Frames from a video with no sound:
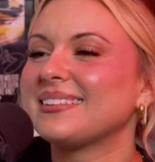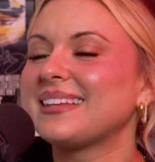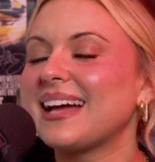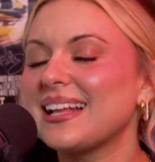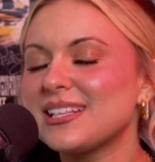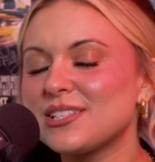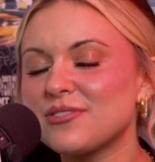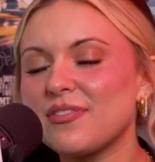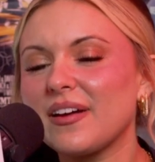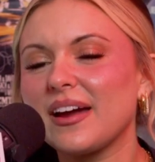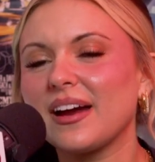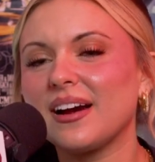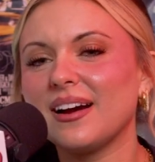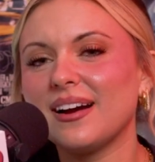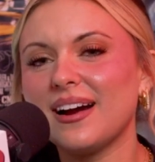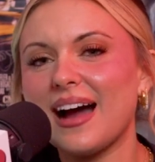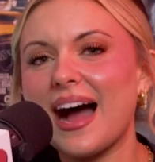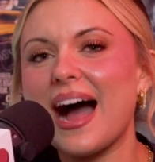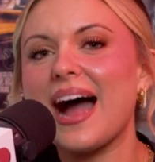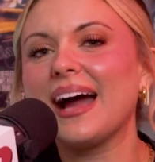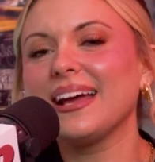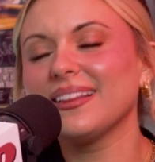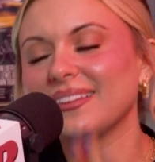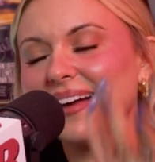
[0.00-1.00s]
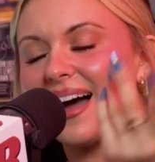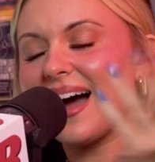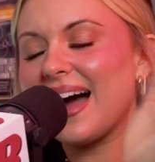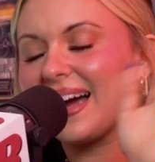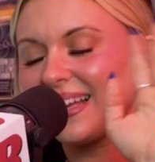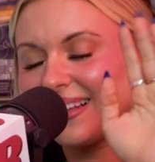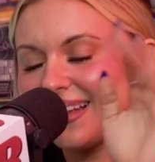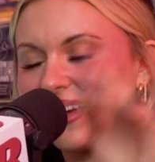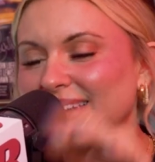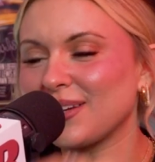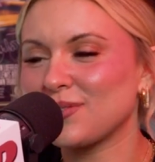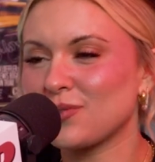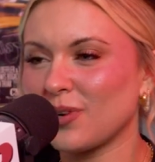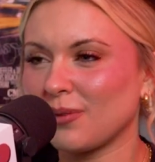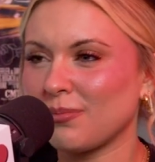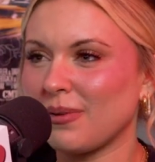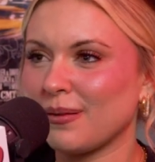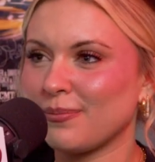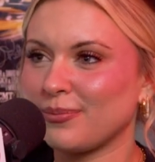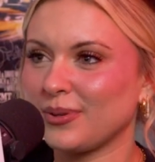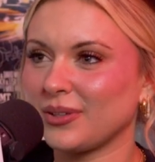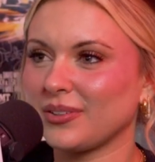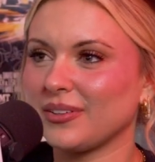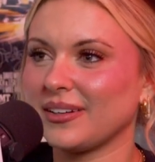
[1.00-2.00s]
That's fair. I like door
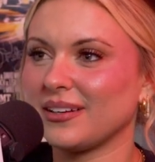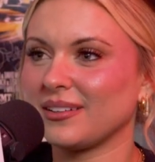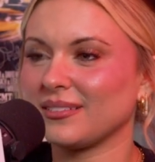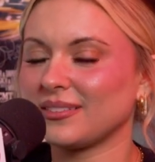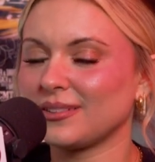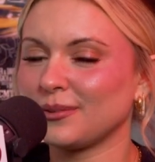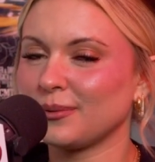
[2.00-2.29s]
bumper clear. They're